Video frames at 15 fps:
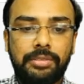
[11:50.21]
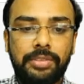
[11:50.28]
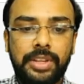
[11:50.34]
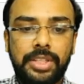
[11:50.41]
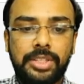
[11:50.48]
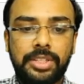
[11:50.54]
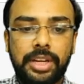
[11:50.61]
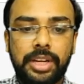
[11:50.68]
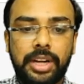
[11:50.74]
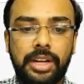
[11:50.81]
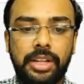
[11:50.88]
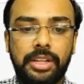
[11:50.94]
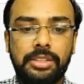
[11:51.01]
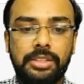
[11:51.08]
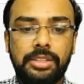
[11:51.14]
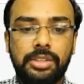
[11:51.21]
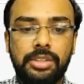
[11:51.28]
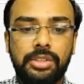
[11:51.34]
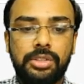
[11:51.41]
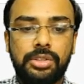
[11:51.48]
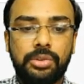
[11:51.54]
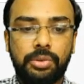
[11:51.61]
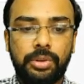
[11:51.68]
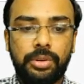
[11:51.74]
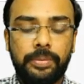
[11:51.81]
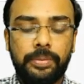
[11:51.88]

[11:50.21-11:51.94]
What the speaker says: which it is stored.